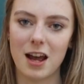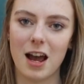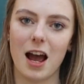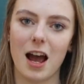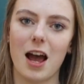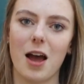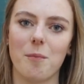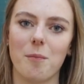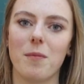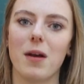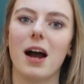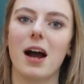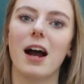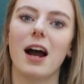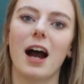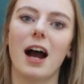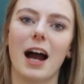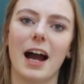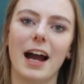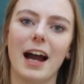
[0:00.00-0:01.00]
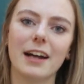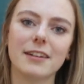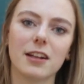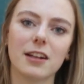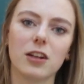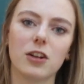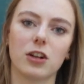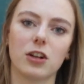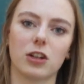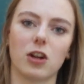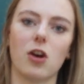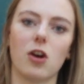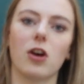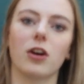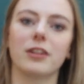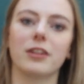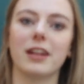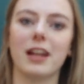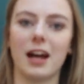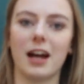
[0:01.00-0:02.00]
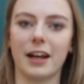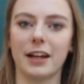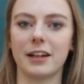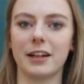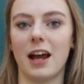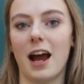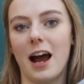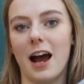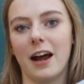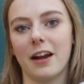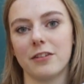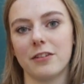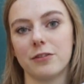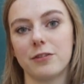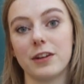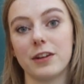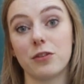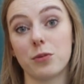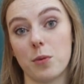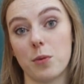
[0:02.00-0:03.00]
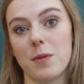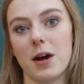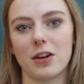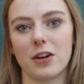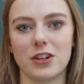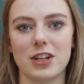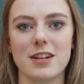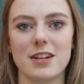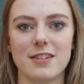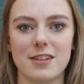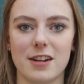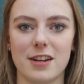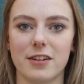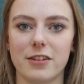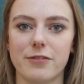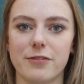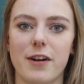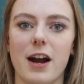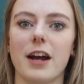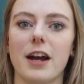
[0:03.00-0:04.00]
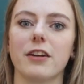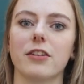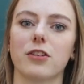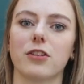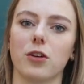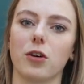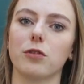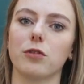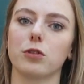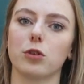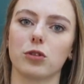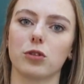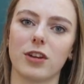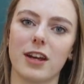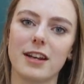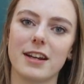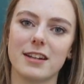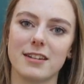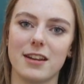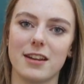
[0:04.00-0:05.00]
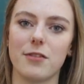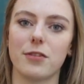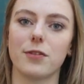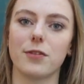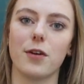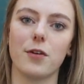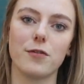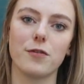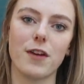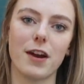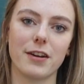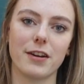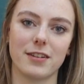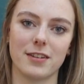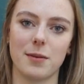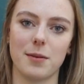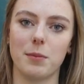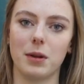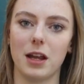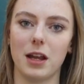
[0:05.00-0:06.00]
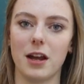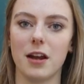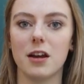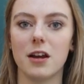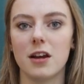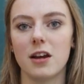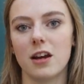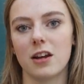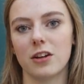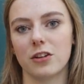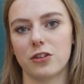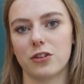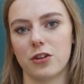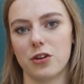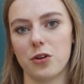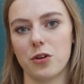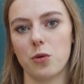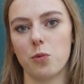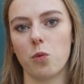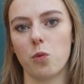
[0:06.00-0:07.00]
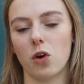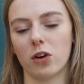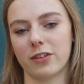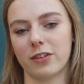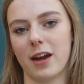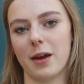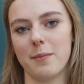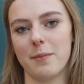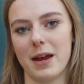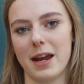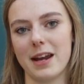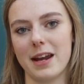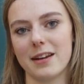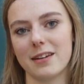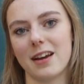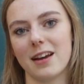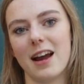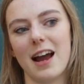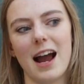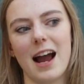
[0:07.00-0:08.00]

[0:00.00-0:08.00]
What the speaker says: I had a look online and these were much easier to find sort of alternatives that were very similar to what I made,